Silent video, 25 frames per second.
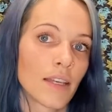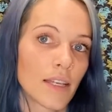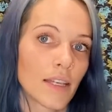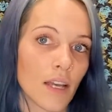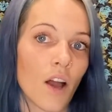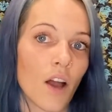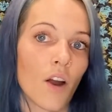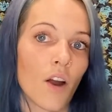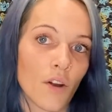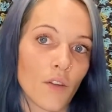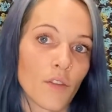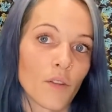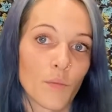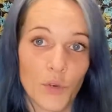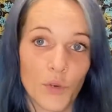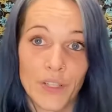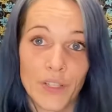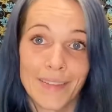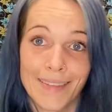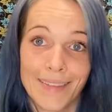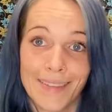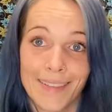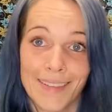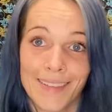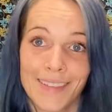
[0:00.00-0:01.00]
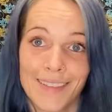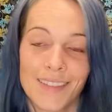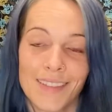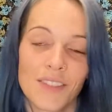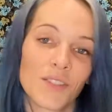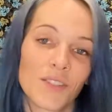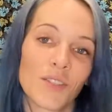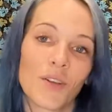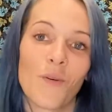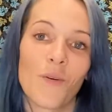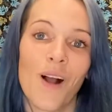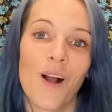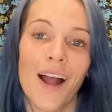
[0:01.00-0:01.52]
are the Brinzies.
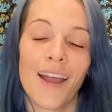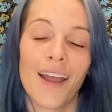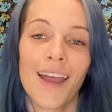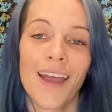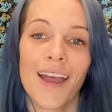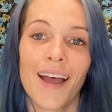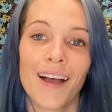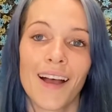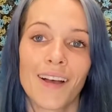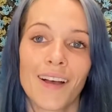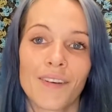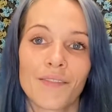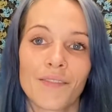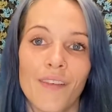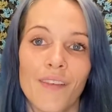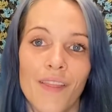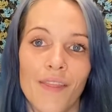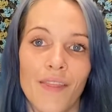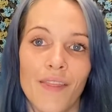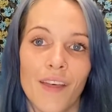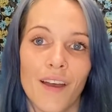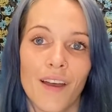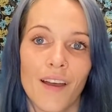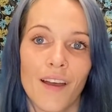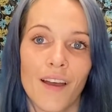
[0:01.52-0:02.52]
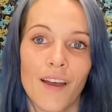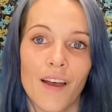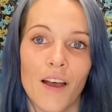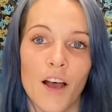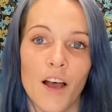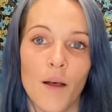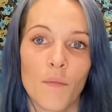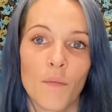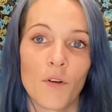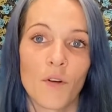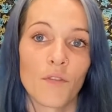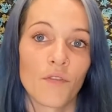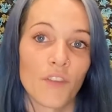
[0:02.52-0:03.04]
So I have
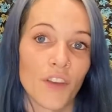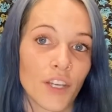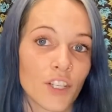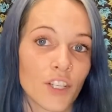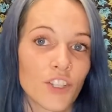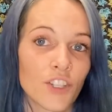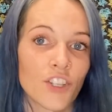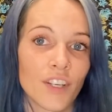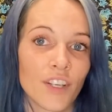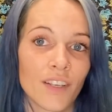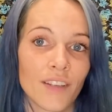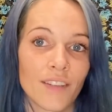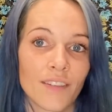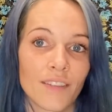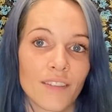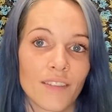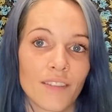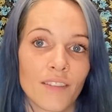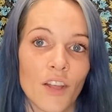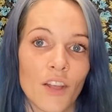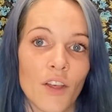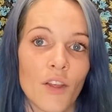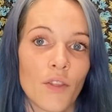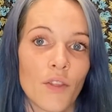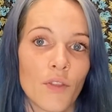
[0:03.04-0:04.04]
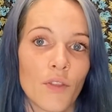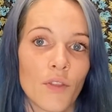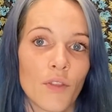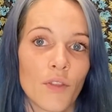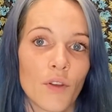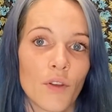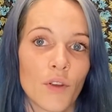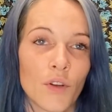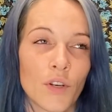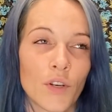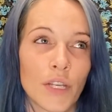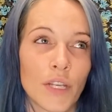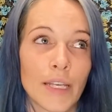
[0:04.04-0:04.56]
the Ovation
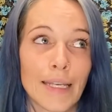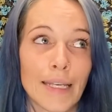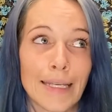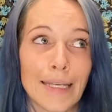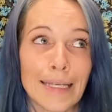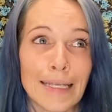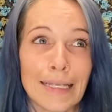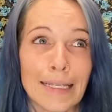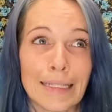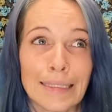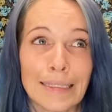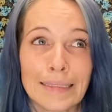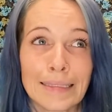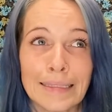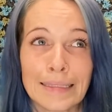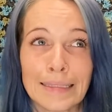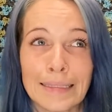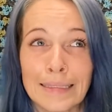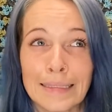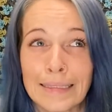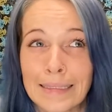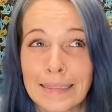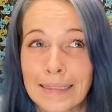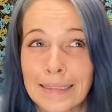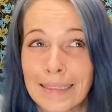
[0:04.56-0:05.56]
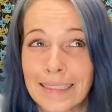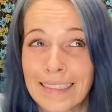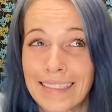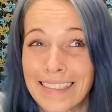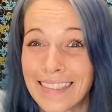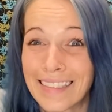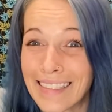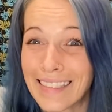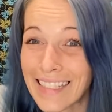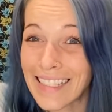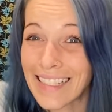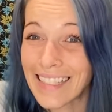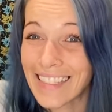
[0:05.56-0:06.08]

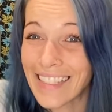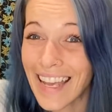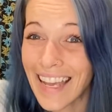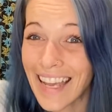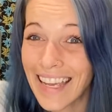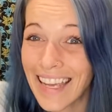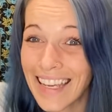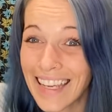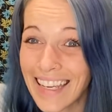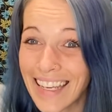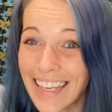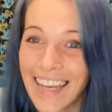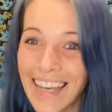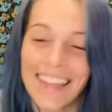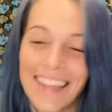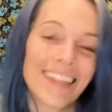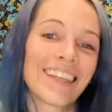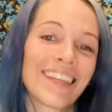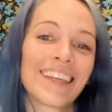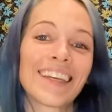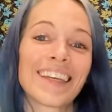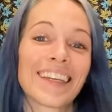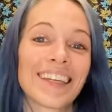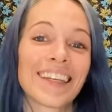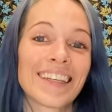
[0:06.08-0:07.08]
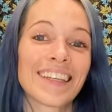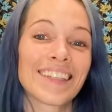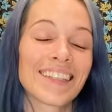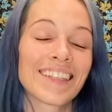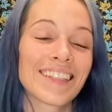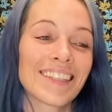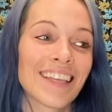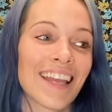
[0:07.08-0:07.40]
36 egg, I think it is,